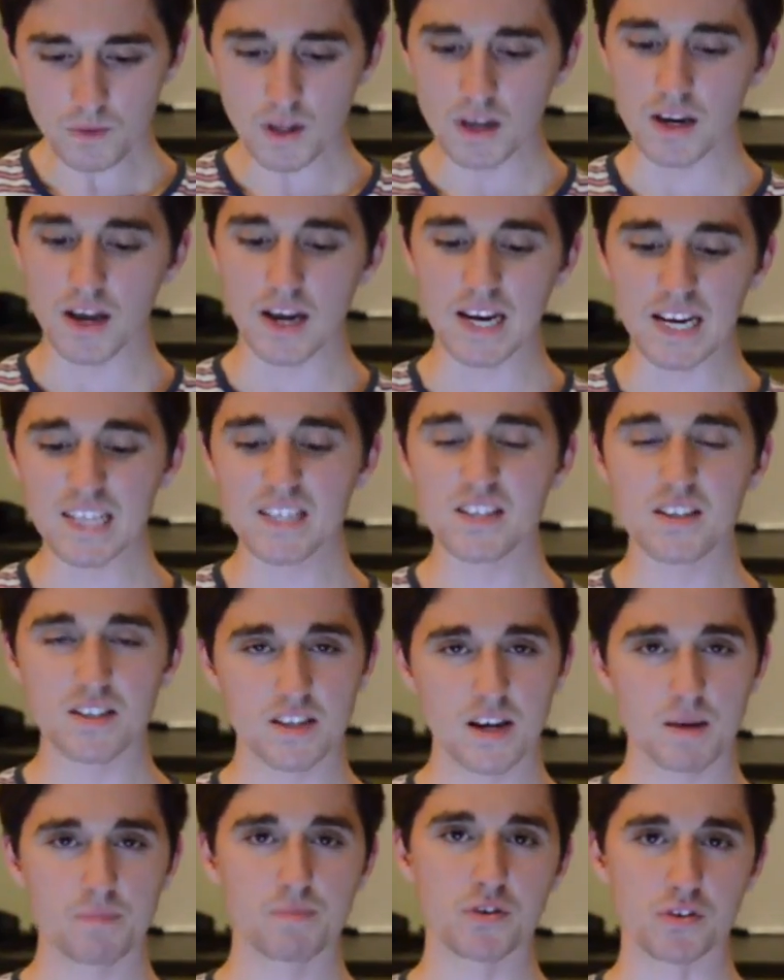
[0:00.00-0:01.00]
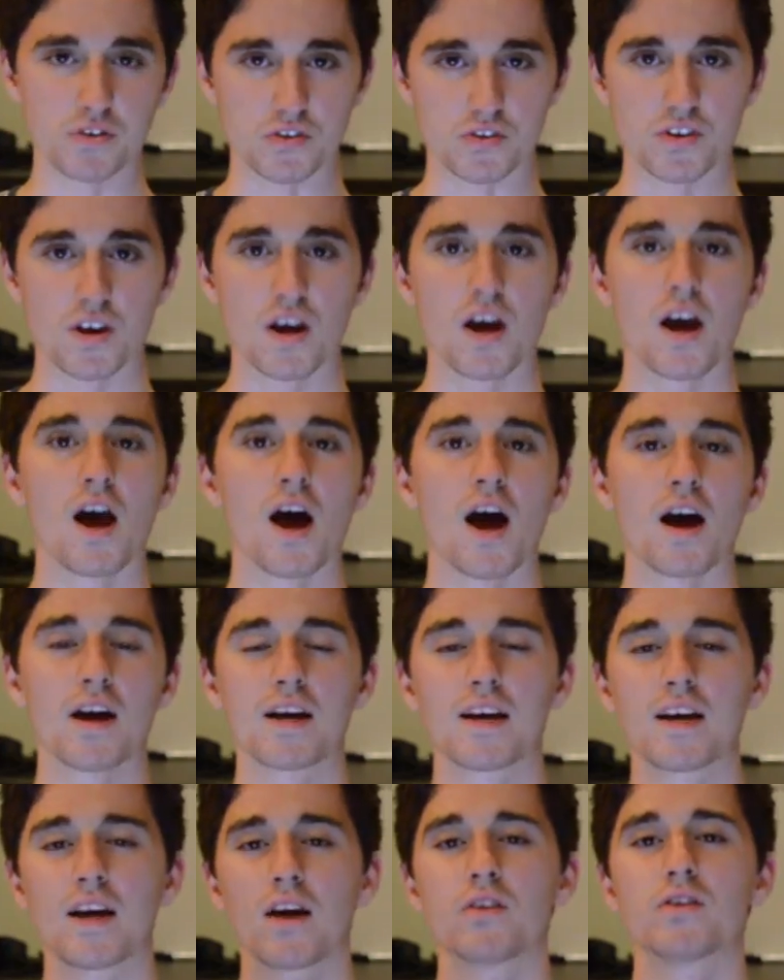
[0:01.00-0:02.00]
Now, interceptions. I
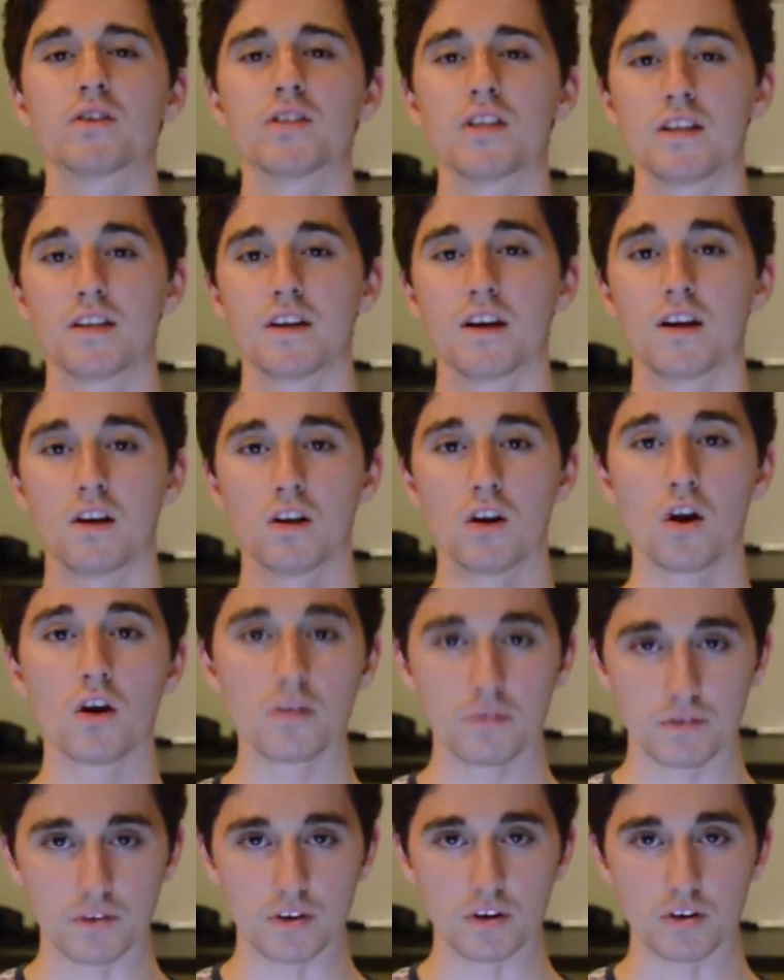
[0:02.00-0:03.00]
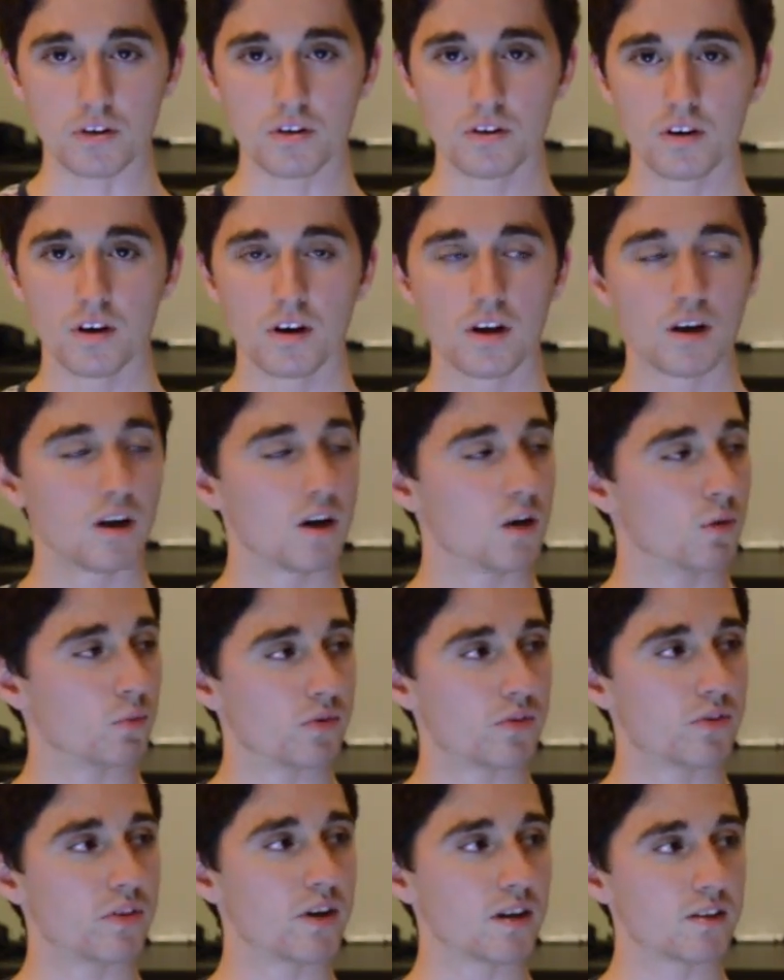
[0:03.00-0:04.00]
can guarantee that a lot of you
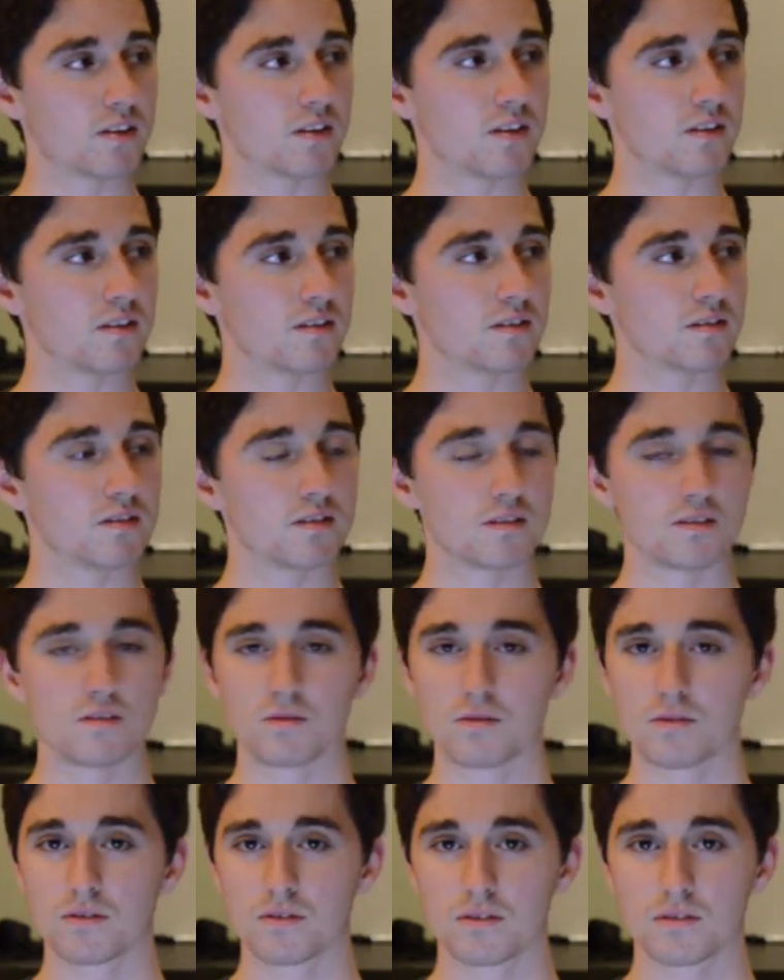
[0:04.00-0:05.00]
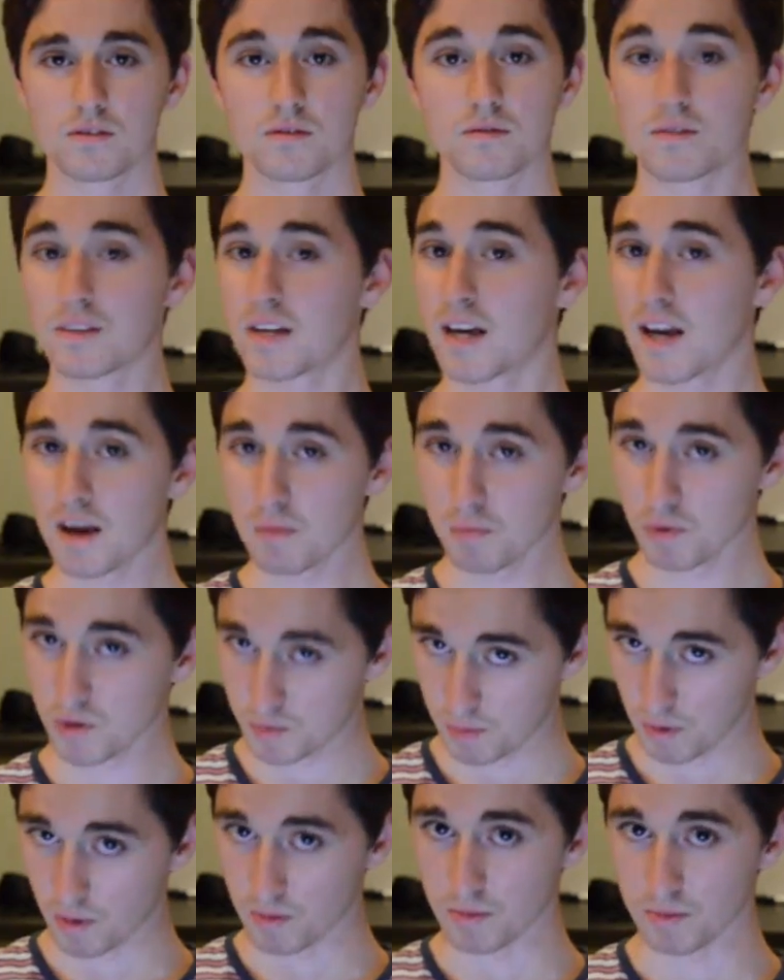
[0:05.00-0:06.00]
would think that
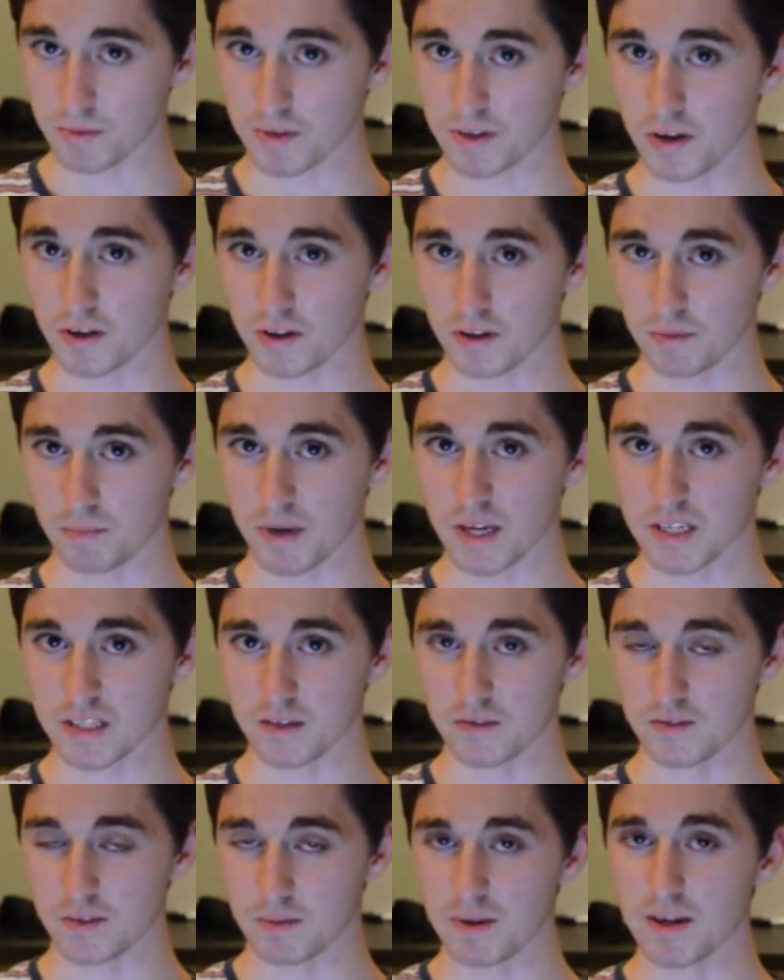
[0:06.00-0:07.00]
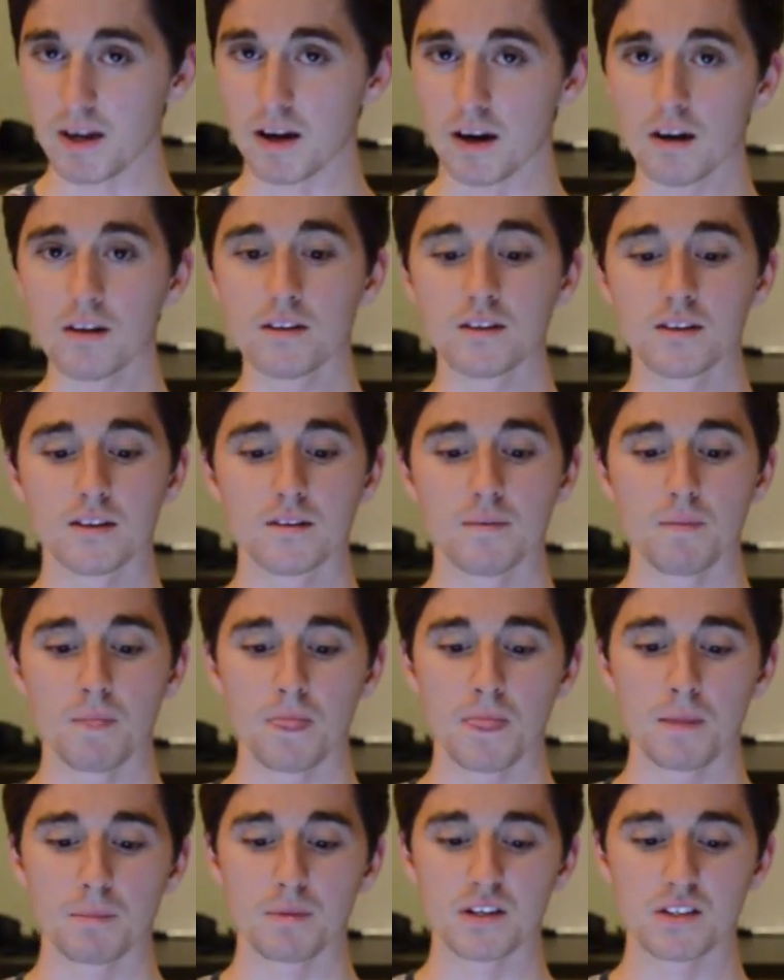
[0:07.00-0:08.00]
Campbell's probably got the best of him here,
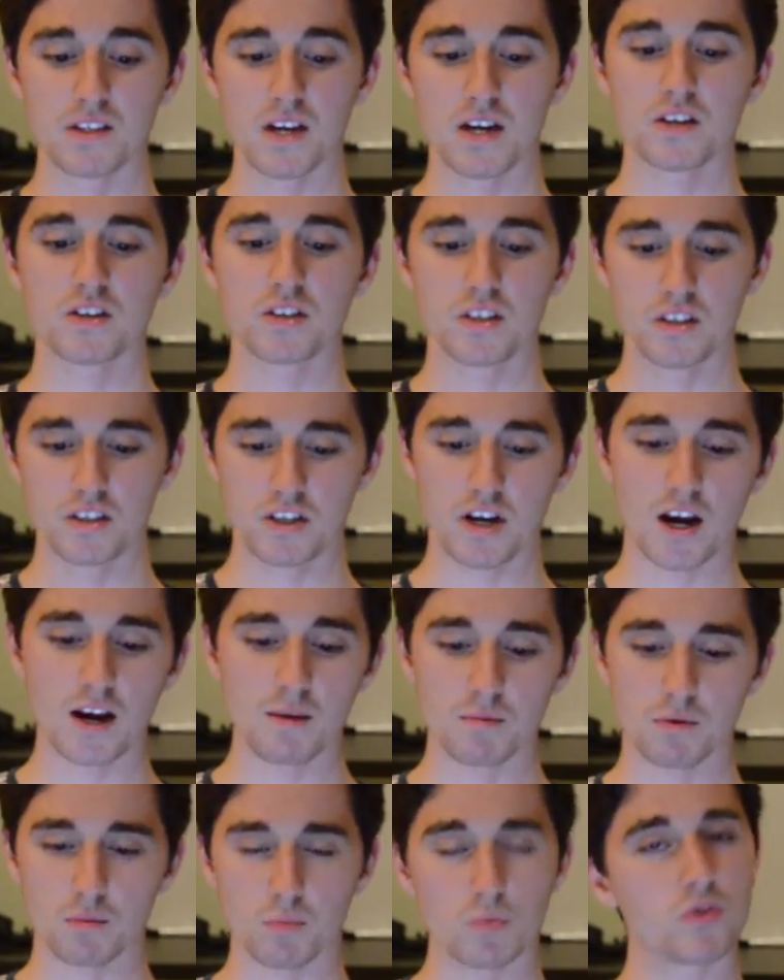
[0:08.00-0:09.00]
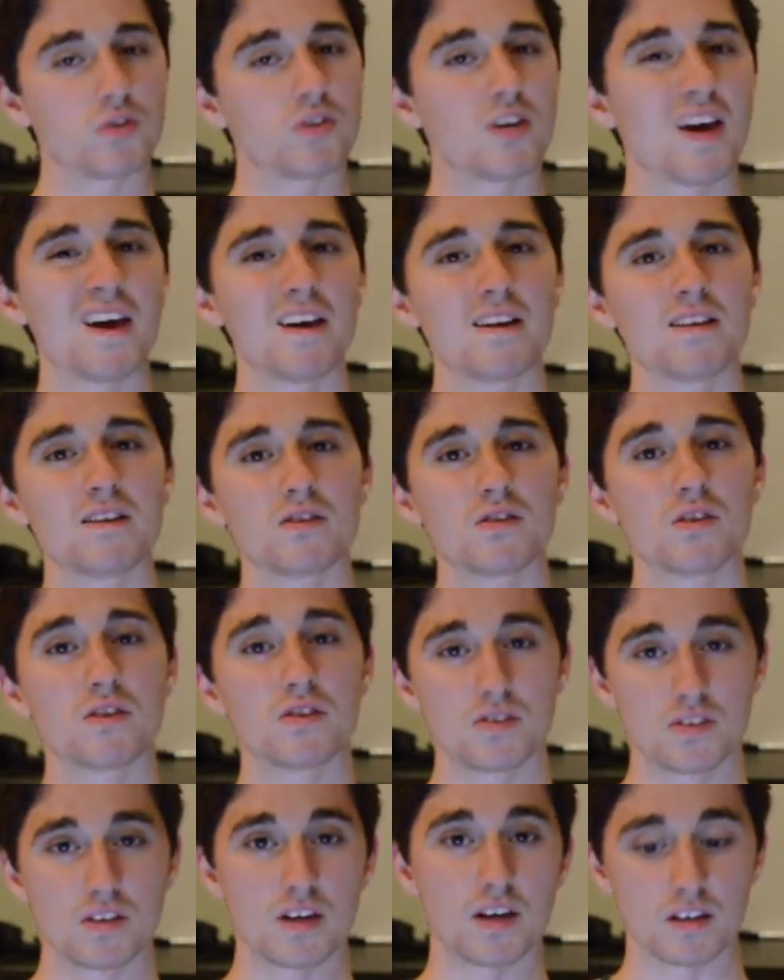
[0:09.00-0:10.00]
but it's actually Chamberlain with 10 to
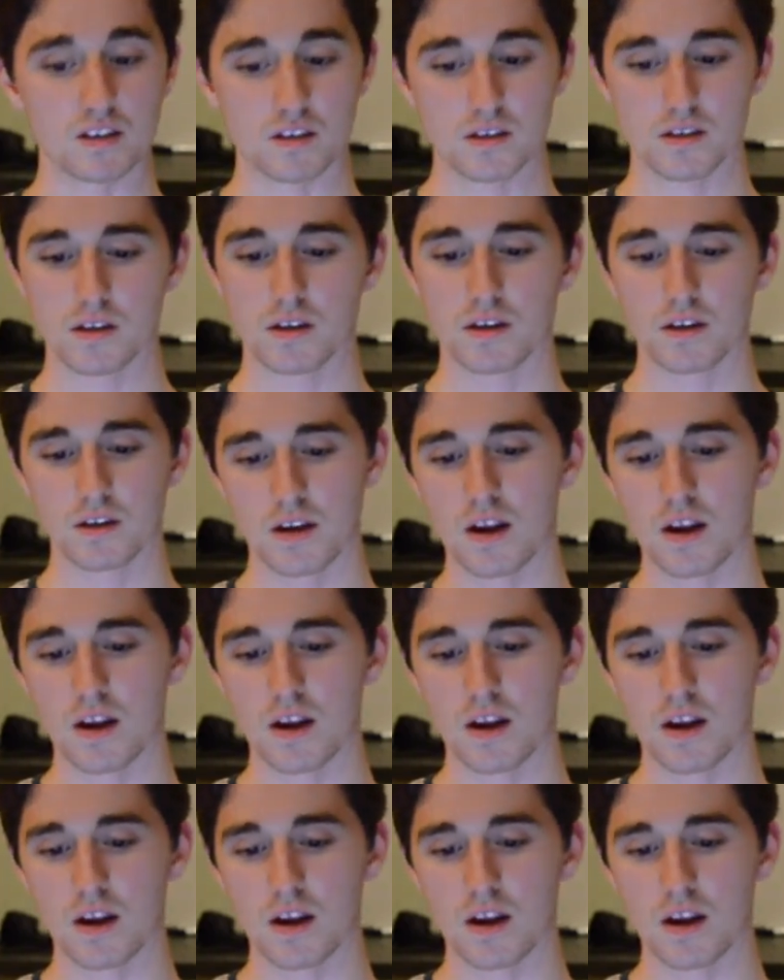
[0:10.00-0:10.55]
6.